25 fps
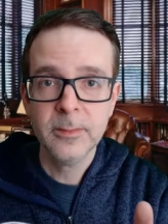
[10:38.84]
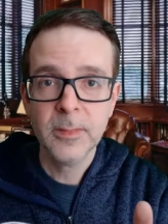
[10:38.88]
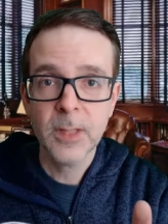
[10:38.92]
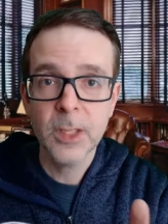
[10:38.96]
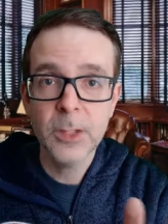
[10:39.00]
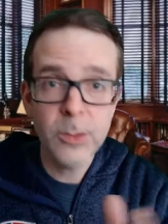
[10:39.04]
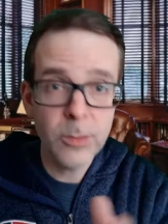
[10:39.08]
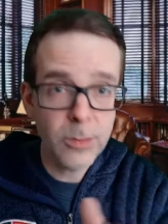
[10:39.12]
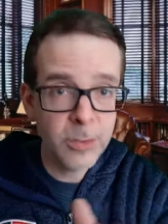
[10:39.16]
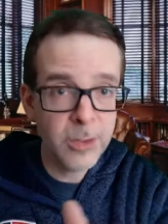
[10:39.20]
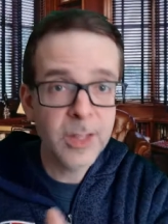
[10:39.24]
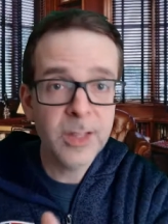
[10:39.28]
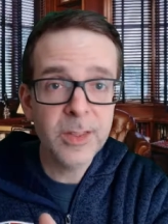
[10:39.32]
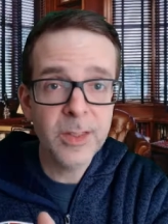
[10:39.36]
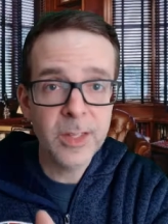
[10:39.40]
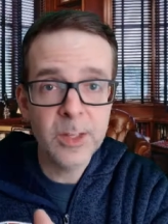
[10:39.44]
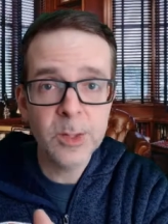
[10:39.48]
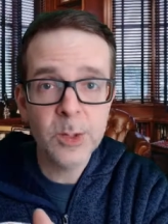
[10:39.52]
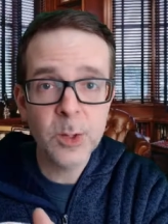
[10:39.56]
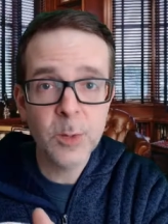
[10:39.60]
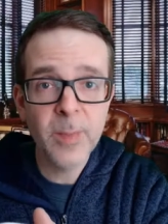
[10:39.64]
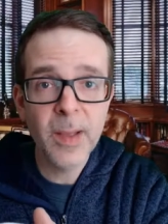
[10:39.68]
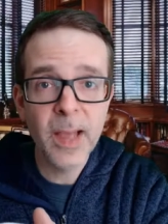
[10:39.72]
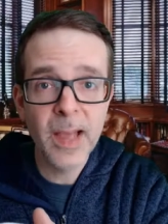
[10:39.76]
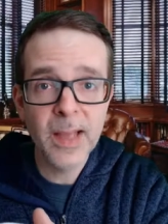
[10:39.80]
You think things
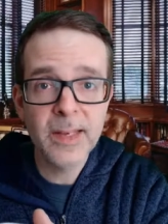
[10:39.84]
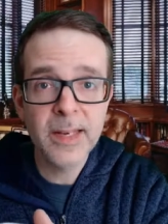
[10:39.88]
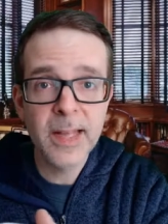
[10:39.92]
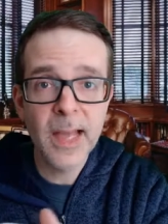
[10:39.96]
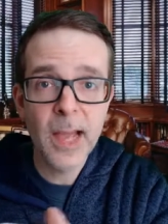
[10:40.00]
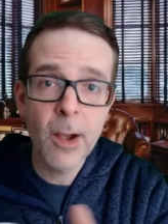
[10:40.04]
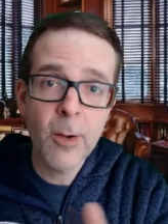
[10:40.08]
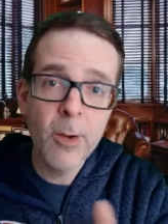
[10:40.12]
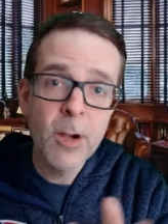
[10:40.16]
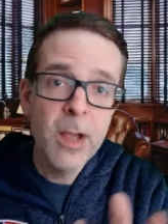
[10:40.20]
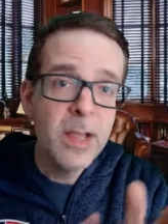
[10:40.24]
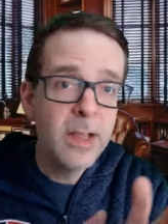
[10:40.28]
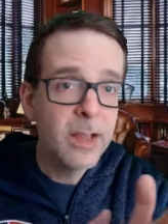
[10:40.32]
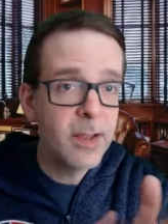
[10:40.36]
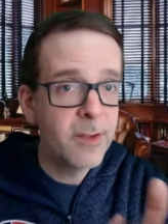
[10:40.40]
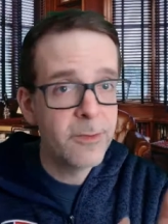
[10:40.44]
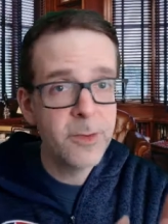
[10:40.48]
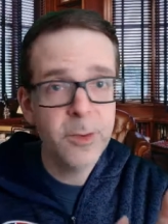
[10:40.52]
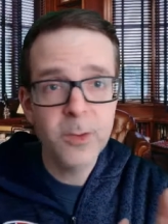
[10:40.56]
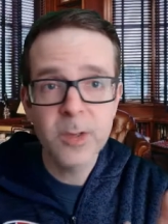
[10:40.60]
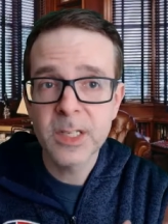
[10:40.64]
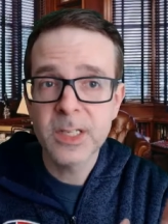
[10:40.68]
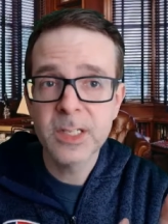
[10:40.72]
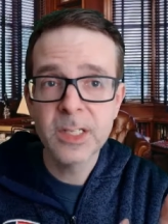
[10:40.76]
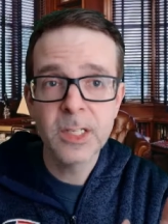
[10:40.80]
are bad now. If
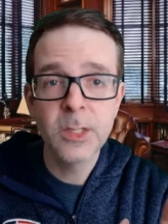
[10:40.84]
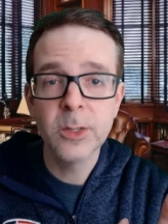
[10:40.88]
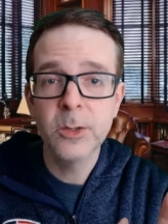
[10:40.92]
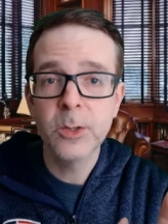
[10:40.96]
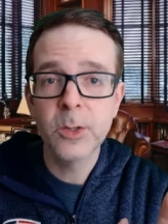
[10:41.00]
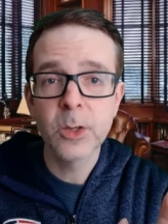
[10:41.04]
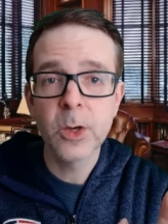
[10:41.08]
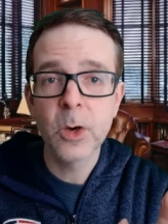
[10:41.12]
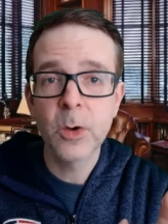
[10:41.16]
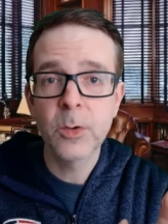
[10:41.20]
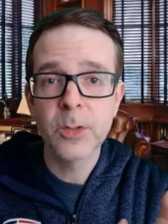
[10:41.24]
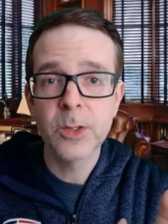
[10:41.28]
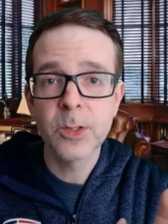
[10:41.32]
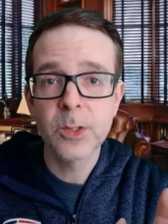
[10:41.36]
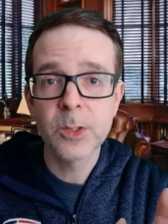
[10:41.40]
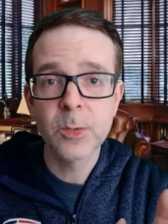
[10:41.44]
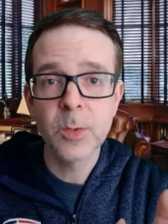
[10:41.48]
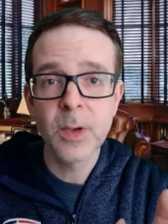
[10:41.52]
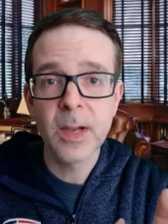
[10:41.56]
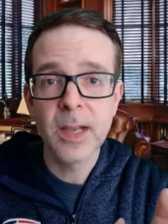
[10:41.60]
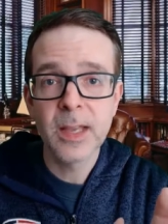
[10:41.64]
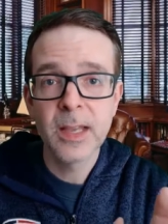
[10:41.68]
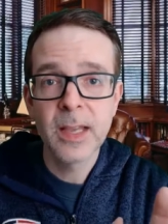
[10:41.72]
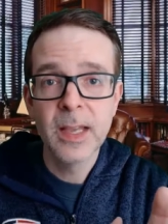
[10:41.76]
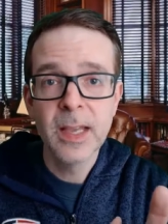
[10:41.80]
you continue to go this
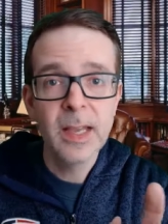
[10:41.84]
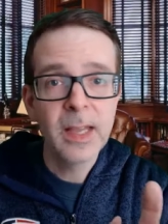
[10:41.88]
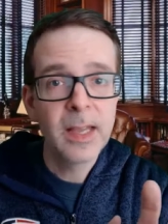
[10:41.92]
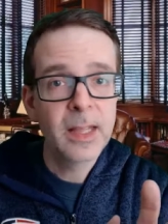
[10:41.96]
way,